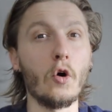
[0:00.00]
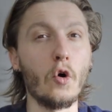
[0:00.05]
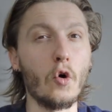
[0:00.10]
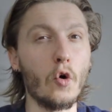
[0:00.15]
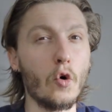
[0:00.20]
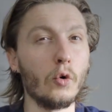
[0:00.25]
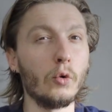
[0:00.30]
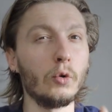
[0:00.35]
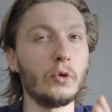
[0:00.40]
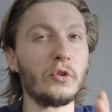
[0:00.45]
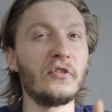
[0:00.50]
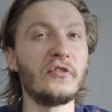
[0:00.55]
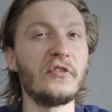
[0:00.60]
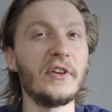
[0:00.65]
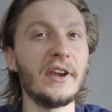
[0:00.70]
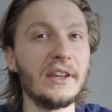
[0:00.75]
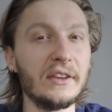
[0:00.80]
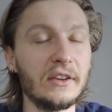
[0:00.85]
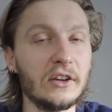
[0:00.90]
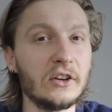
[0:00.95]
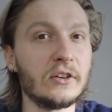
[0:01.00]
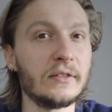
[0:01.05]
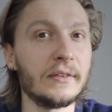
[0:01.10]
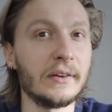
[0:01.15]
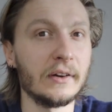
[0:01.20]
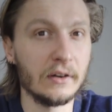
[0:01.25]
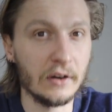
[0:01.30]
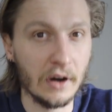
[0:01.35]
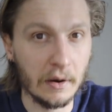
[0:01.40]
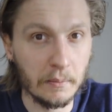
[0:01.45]
old vintage
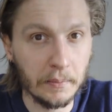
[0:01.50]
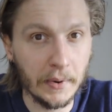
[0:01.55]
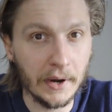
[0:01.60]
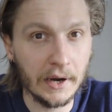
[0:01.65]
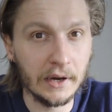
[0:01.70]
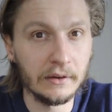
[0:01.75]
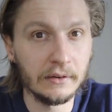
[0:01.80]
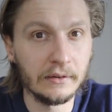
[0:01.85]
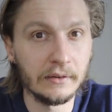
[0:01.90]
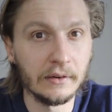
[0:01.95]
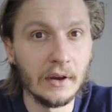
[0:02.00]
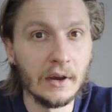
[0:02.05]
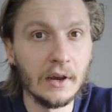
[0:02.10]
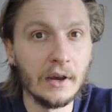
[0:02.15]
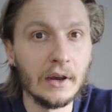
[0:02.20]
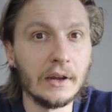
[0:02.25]
champagnes,